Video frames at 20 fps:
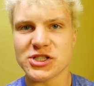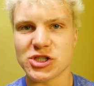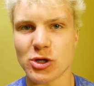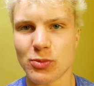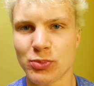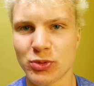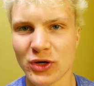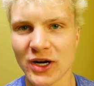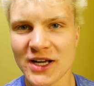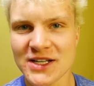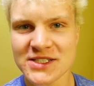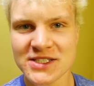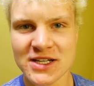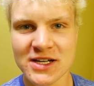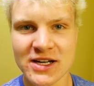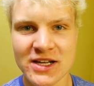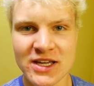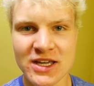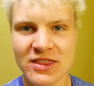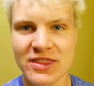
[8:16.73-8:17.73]

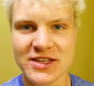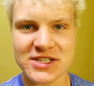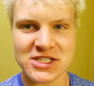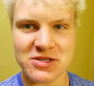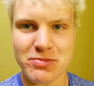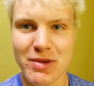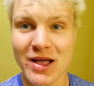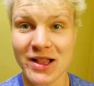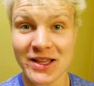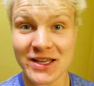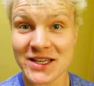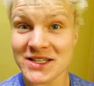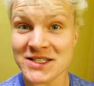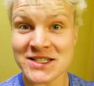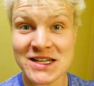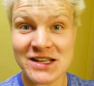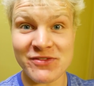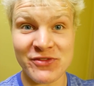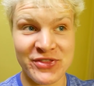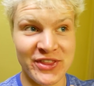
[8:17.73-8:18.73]
Surprisingly, the smell
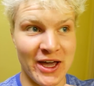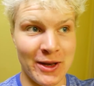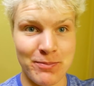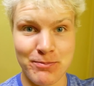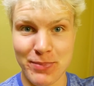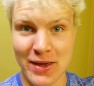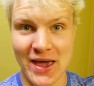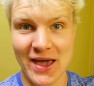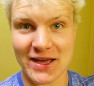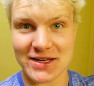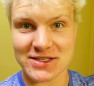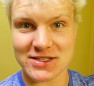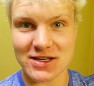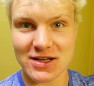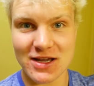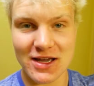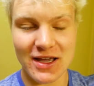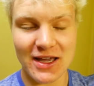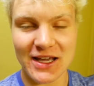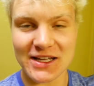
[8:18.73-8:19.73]
isn't even that bad.
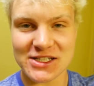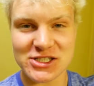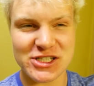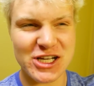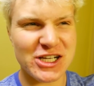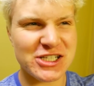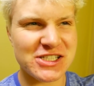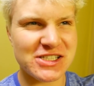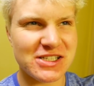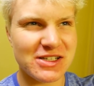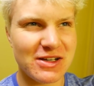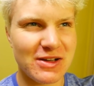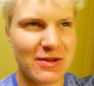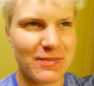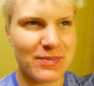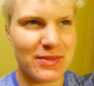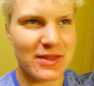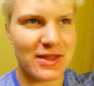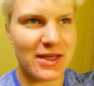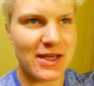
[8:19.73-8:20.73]

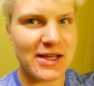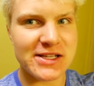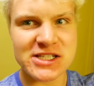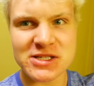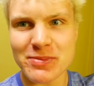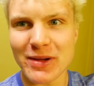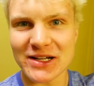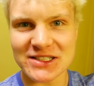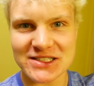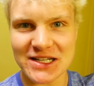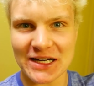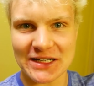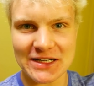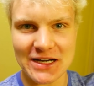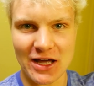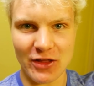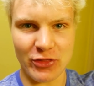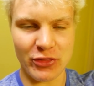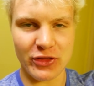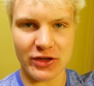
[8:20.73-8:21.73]
It smells
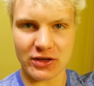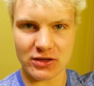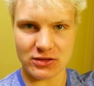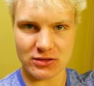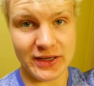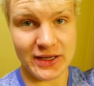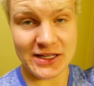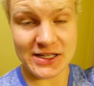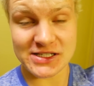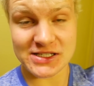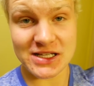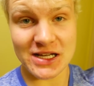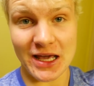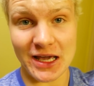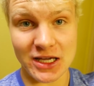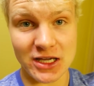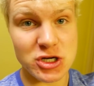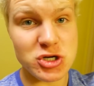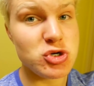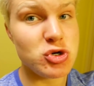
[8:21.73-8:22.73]
like nothing. It's
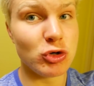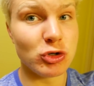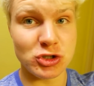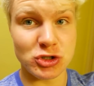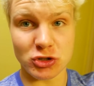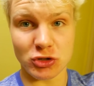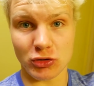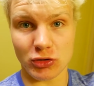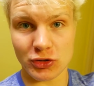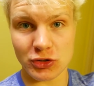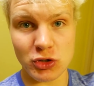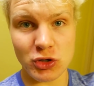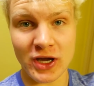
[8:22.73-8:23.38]
like neutral.